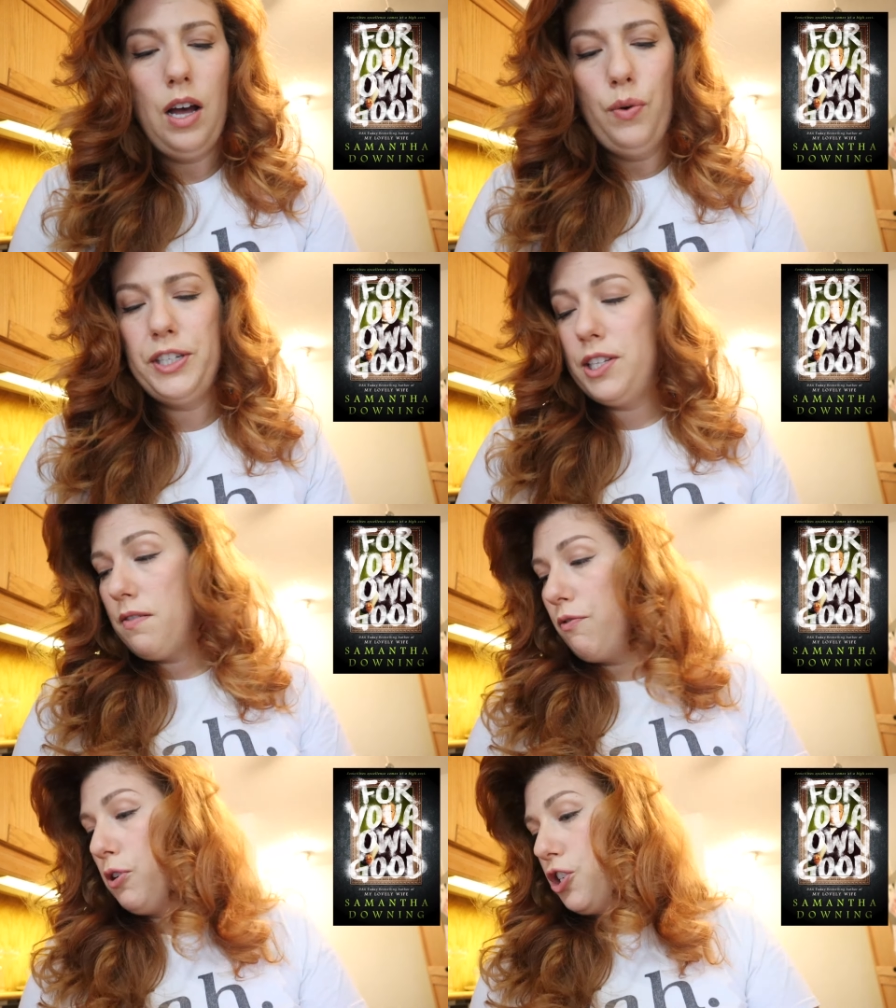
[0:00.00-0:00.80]
Which is
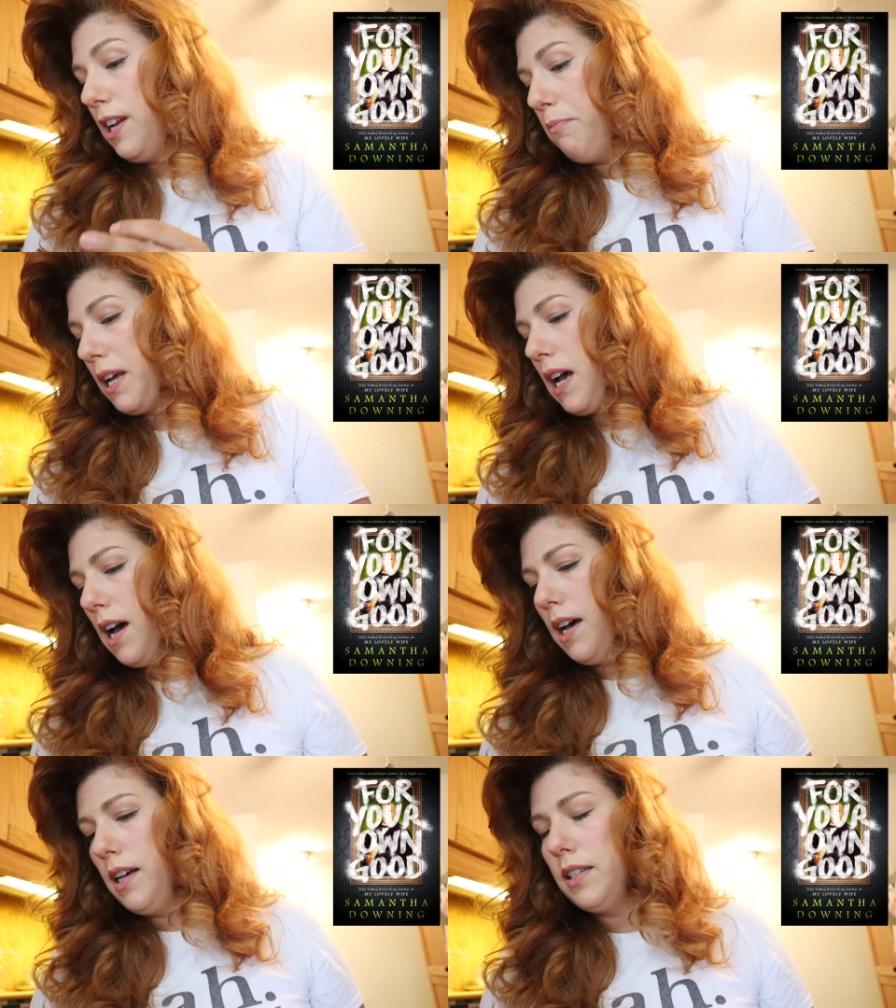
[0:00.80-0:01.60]
unfortunate
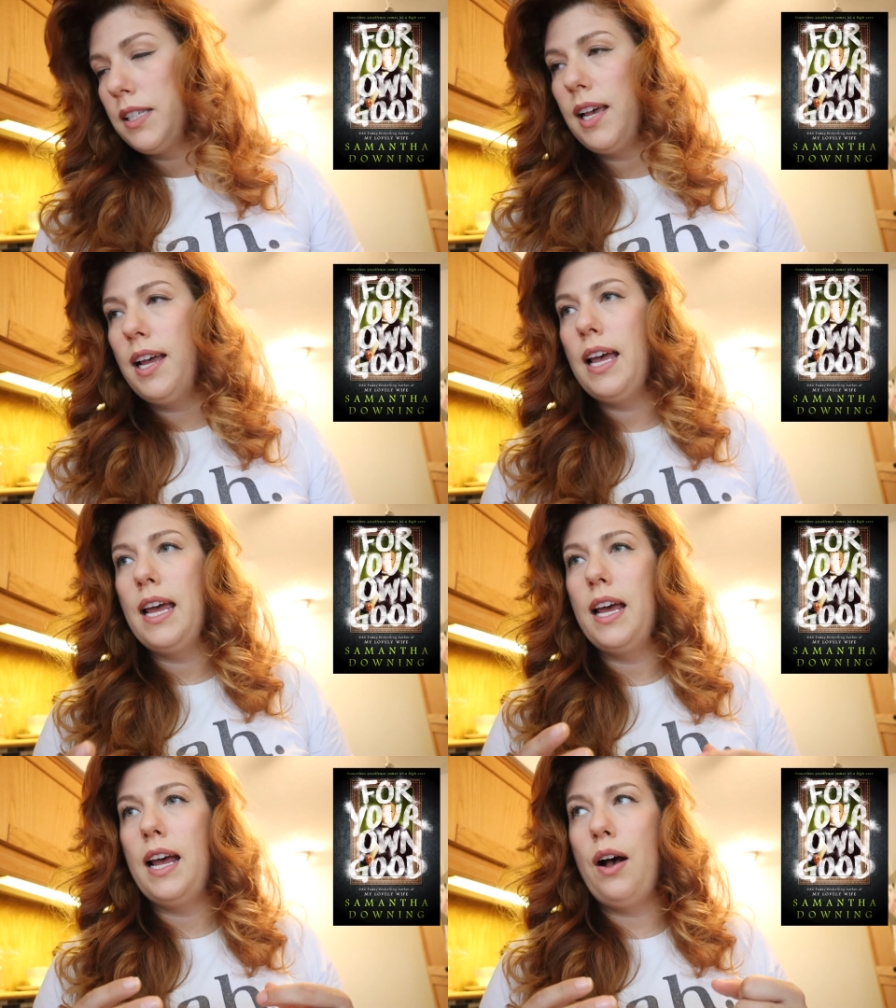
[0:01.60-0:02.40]
because
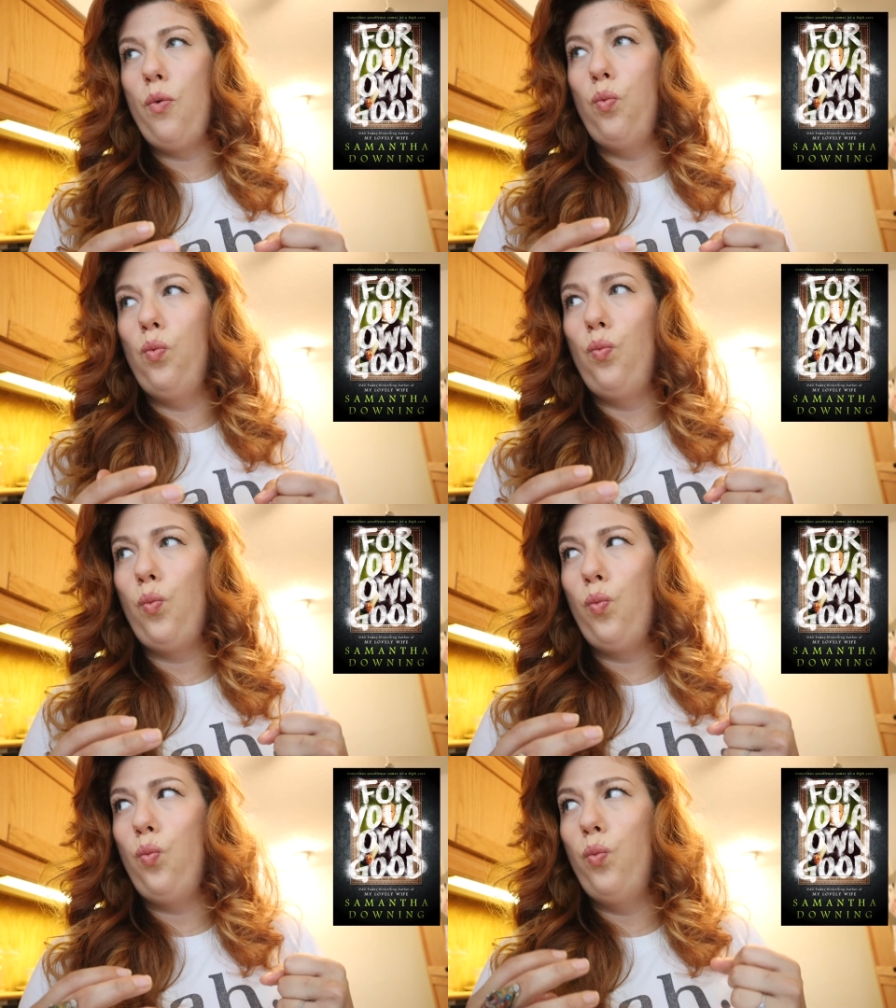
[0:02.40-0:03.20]

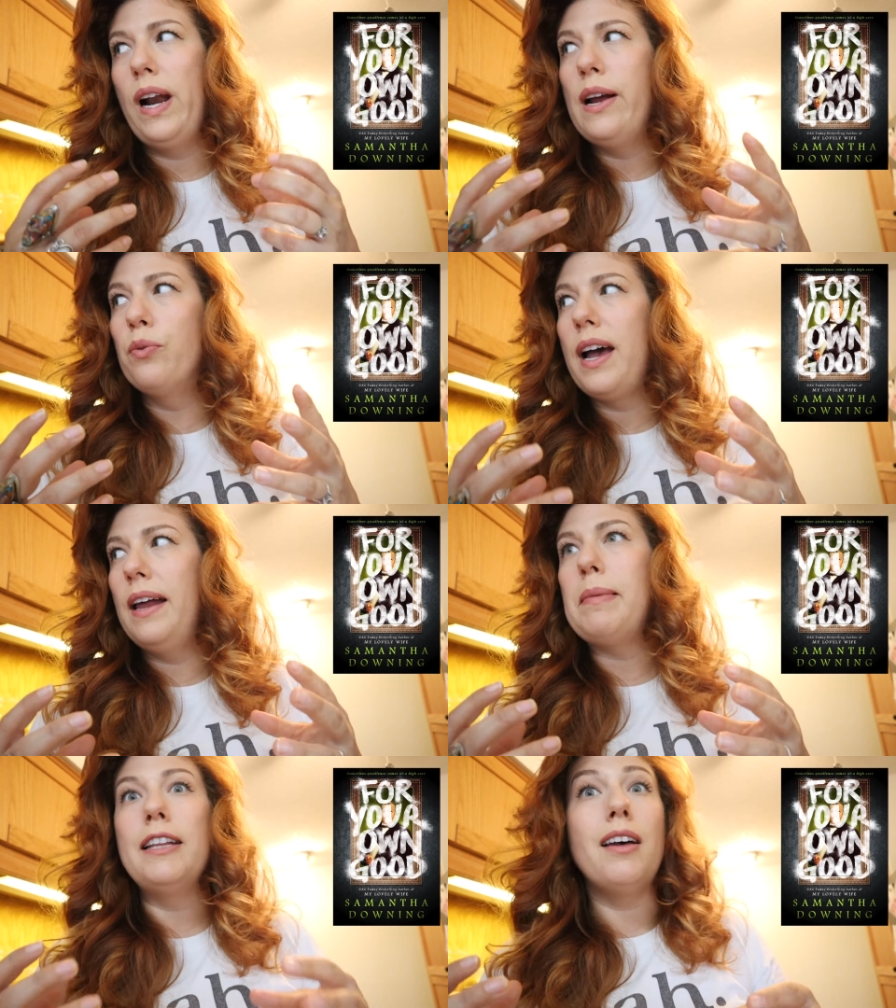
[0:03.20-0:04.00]
when I
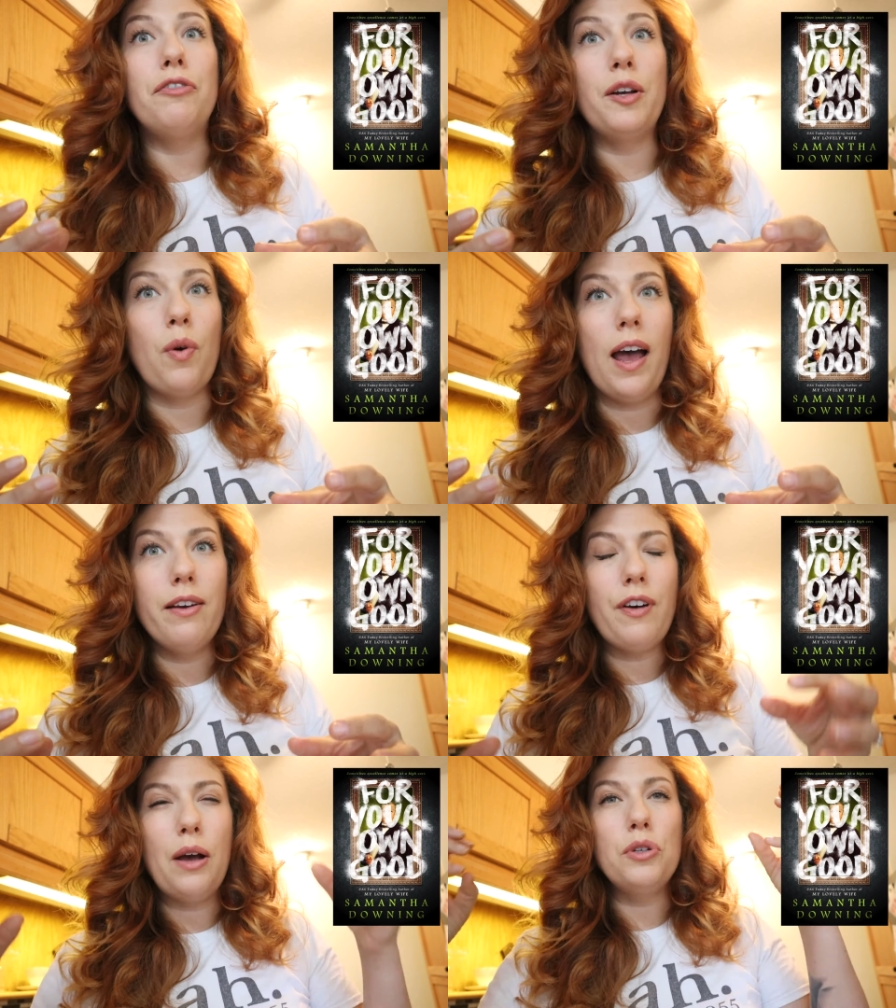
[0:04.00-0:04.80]
read My Lovely
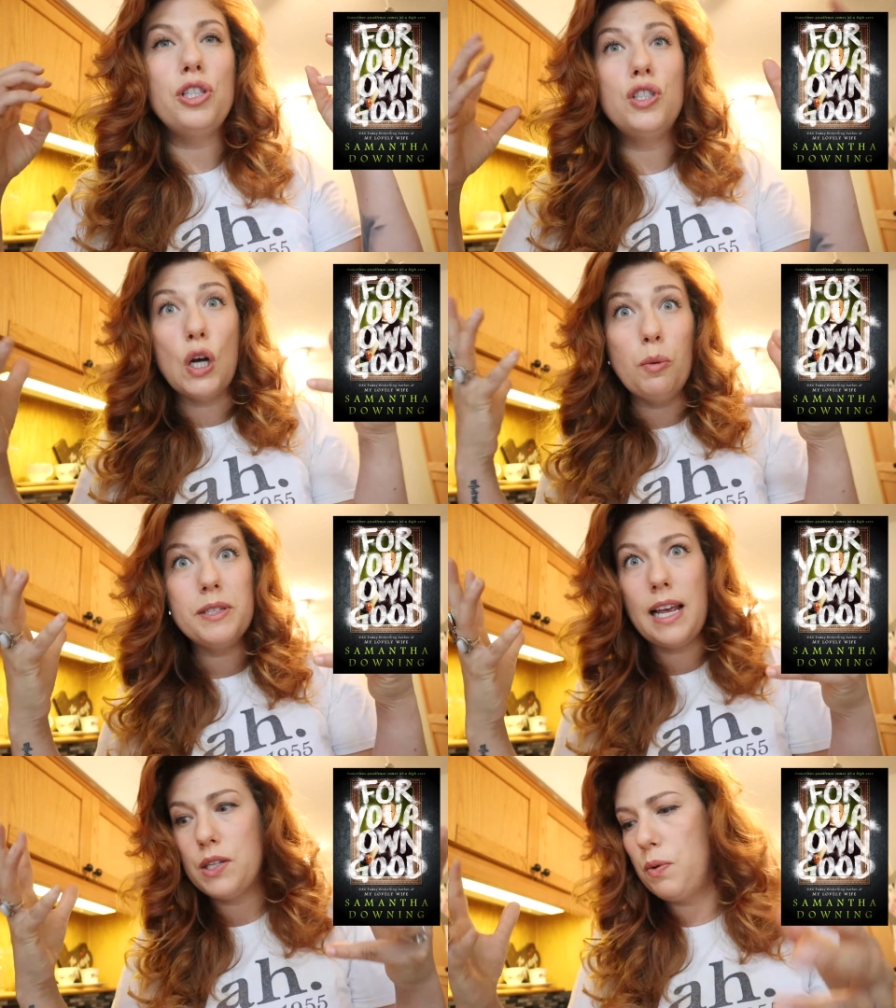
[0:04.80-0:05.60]
Wife, I was so
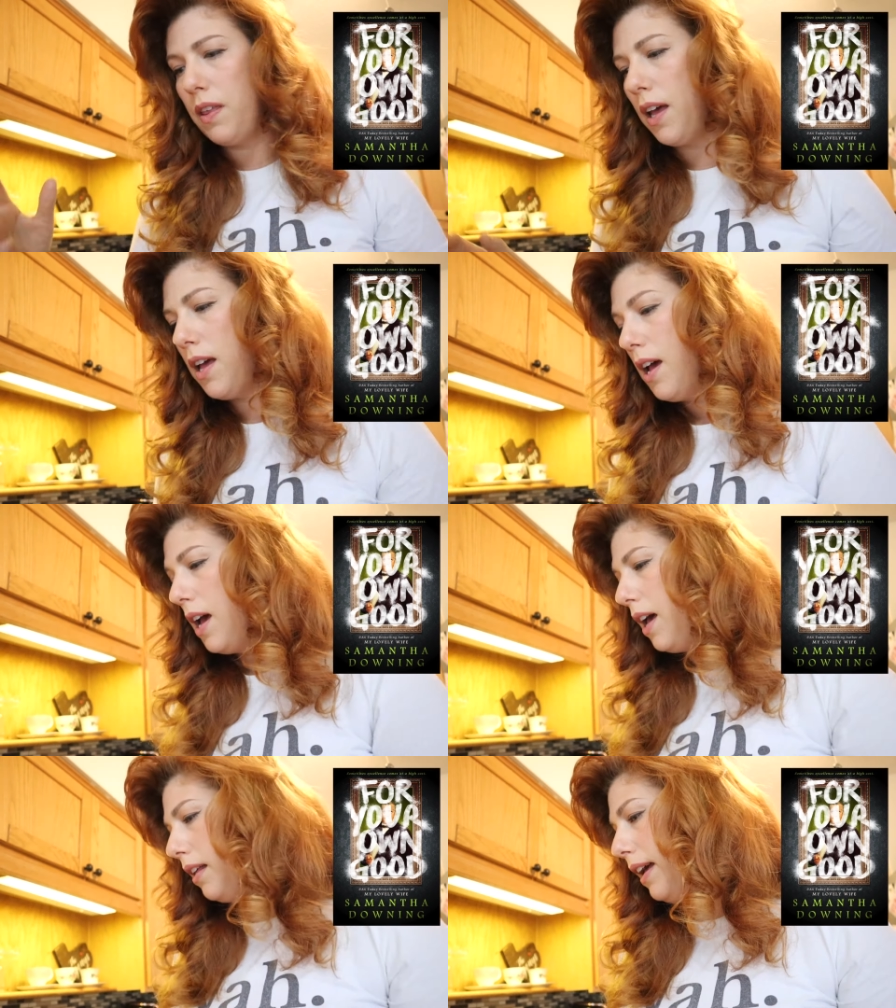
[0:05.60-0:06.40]
obsessed with it.
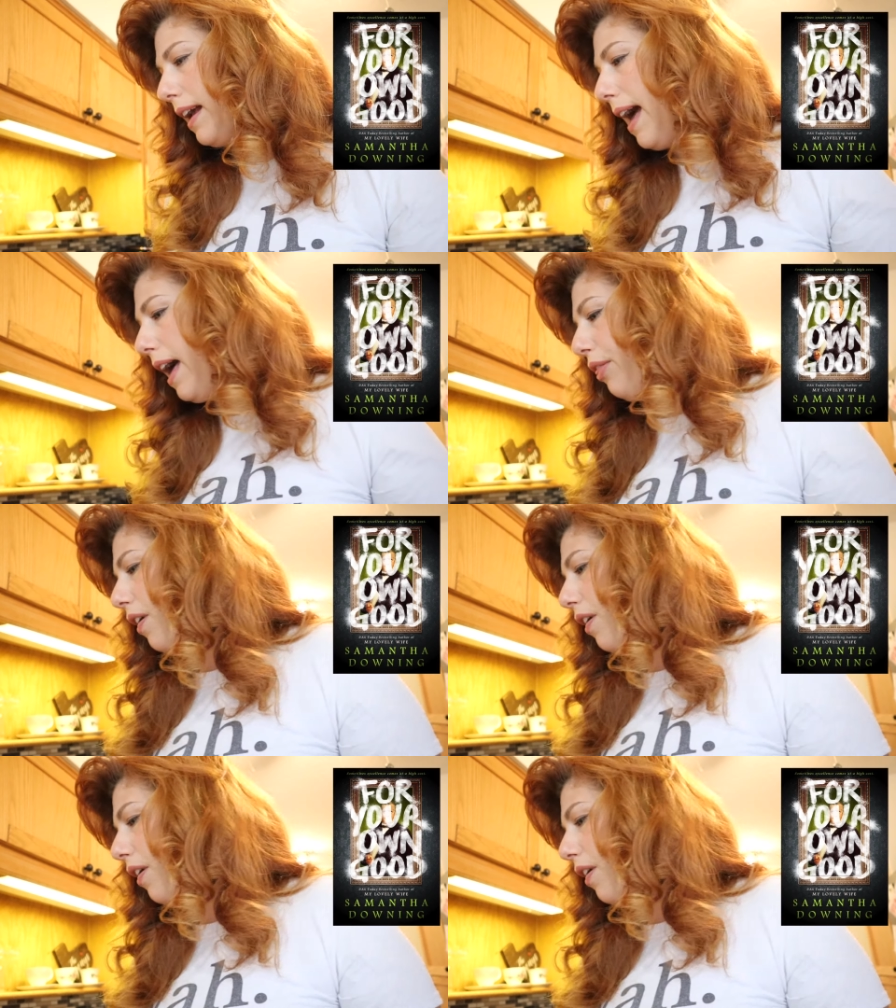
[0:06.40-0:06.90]
Like, I